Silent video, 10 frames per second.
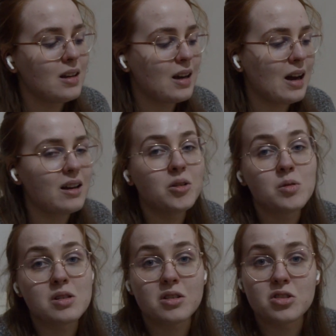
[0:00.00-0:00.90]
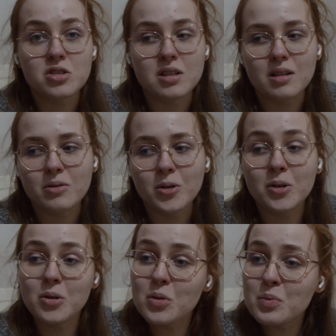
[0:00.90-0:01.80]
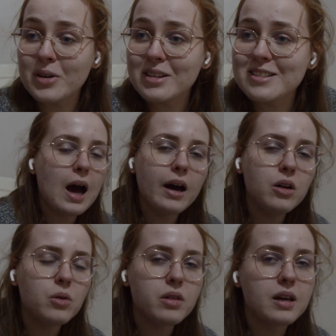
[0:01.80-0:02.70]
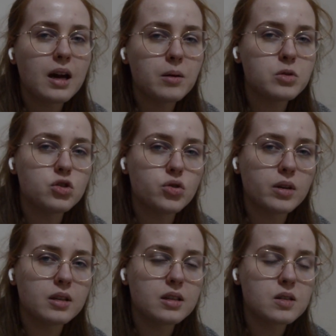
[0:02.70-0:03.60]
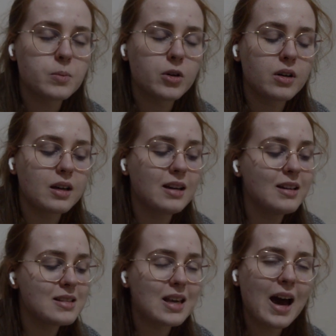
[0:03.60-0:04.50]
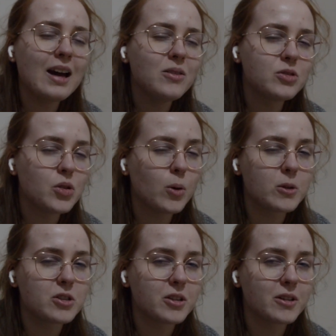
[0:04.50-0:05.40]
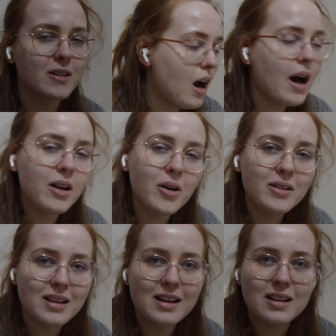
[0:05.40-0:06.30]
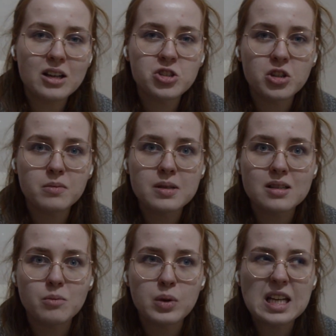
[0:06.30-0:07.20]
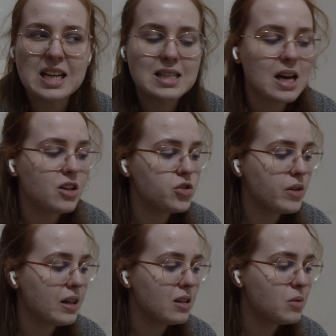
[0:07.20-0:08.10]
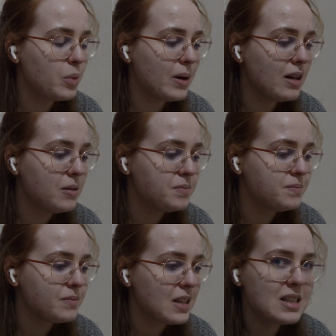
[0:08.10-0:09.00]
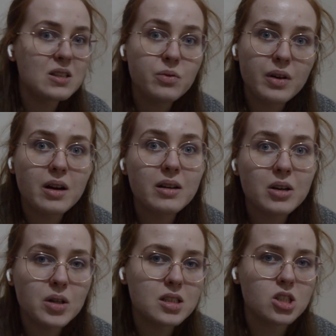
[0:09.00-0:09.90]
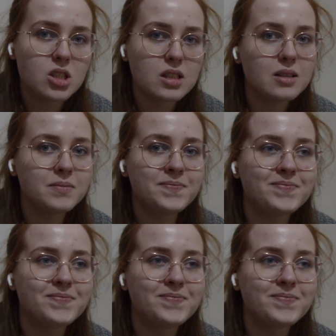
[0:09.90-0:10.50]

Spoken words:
kind of researching for new books. I don't think I'm enjoying this book. It's kind of torture. I know that that term is a bit exaggerated, but it's very cringy